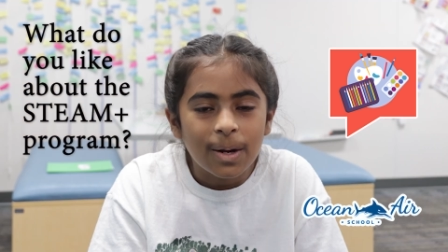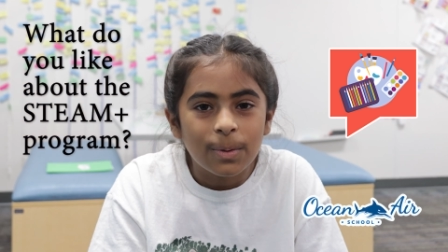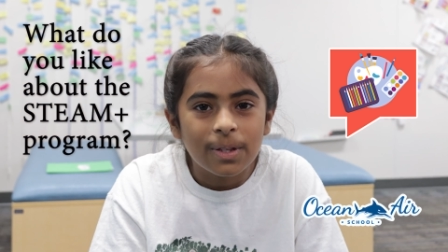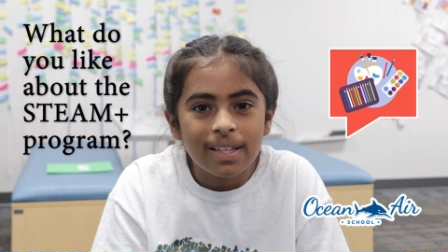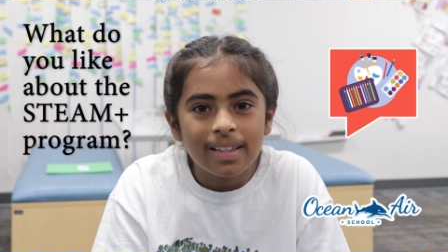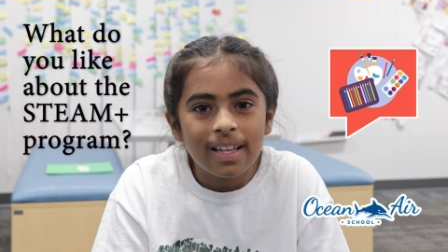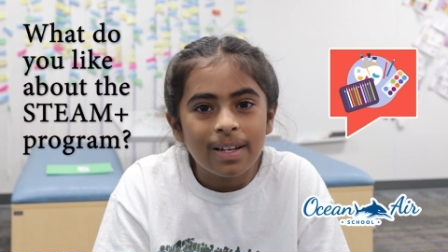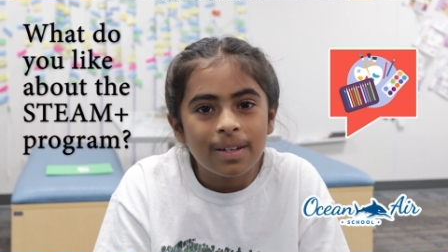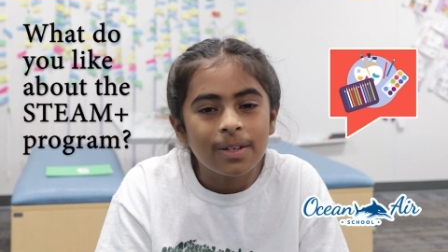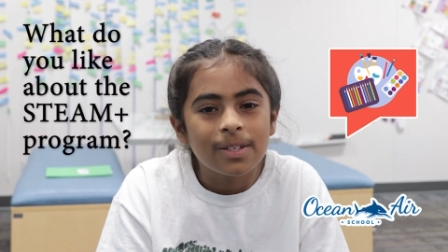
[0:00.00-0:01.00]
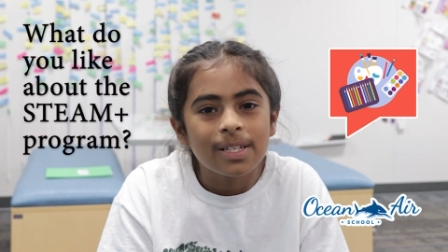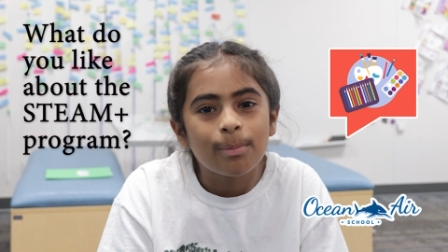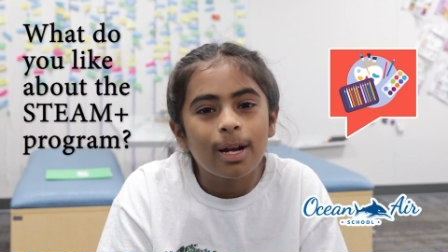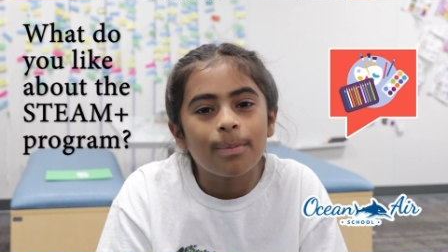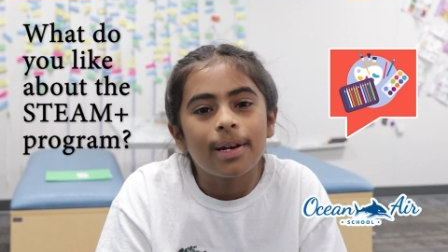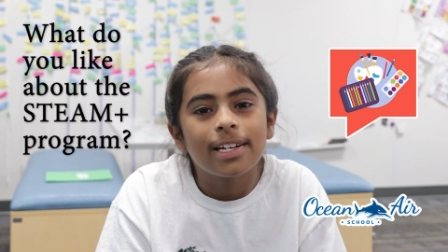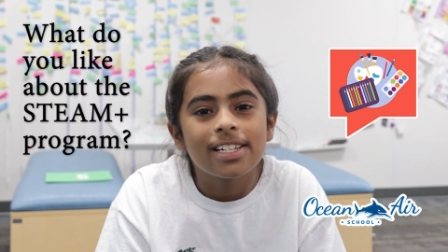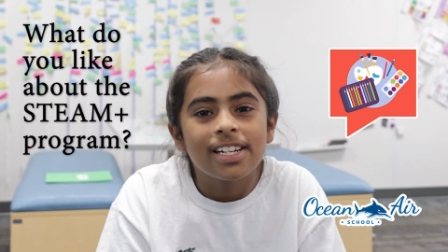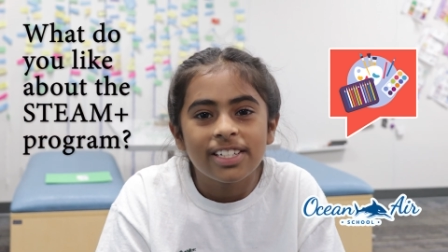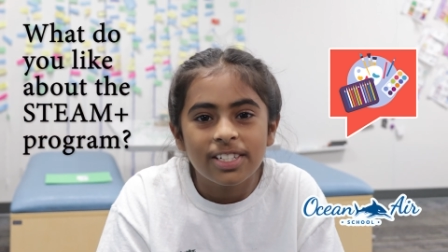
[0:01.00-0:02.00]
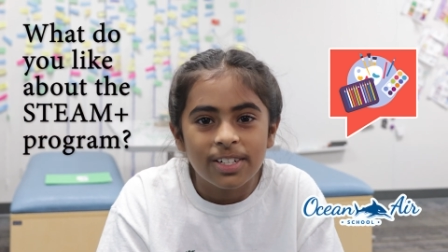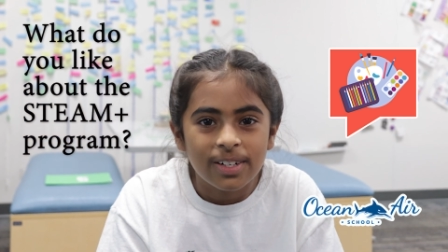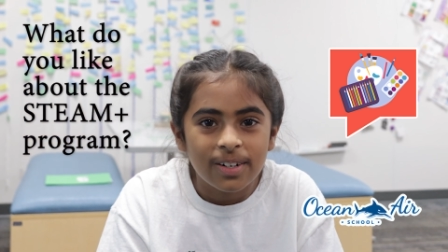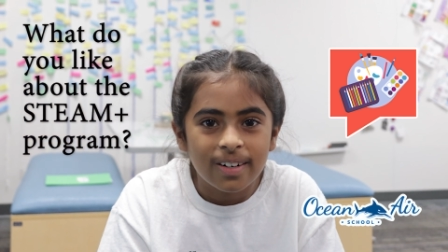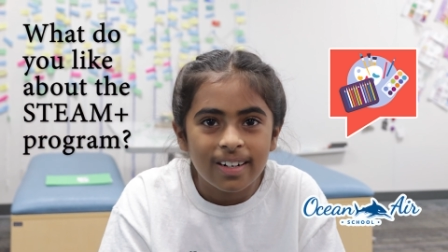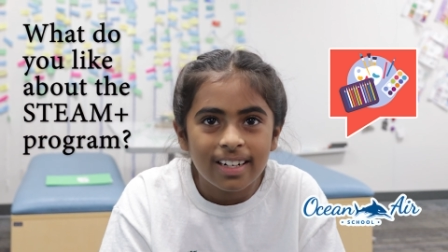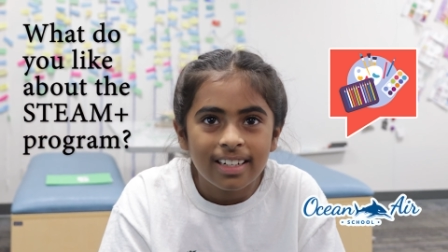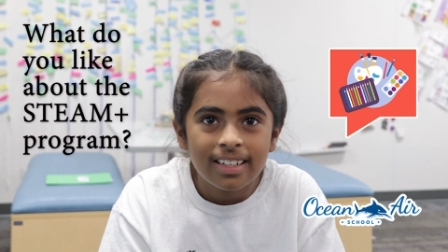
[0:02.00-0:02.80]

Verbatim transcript: I really like using my imagination in art.